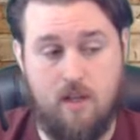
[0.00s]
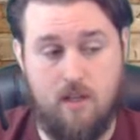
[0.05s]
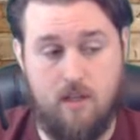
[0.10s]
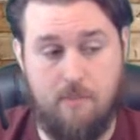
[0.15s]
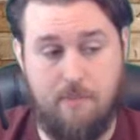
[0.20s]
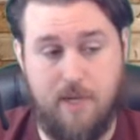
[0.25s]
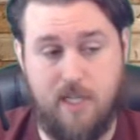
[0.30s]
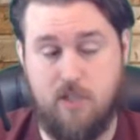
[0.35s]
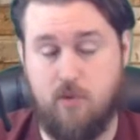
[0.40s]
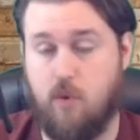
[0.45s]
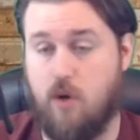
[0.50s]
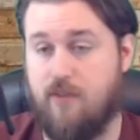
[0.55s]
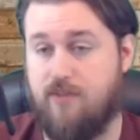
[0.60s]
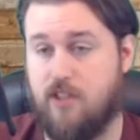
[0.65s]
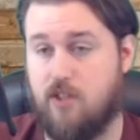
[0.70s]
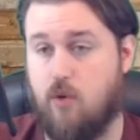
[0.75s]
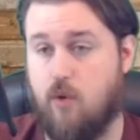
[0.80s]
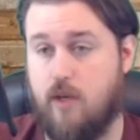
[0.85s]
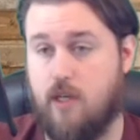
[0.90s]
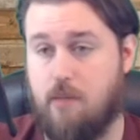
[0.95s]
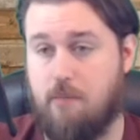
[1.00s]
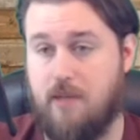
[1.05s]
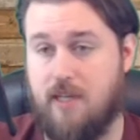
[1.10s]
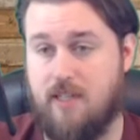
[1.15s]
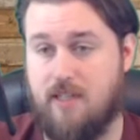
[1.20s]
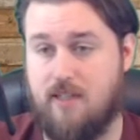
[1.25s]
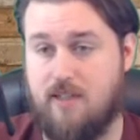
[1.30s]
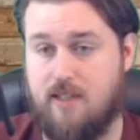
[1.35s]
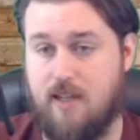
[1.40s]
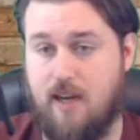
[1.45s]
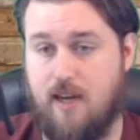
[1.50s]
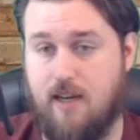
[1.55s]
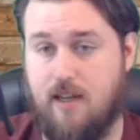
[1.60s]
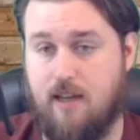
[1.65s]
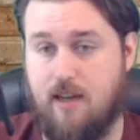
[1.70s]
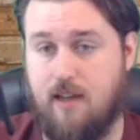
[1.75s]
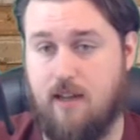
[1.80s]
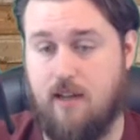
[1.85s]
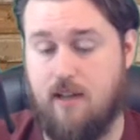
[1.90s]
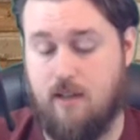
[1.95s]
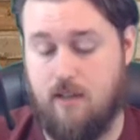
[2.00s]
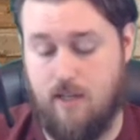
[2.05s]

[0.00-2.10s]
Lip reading: The Big 12 is going to be decided.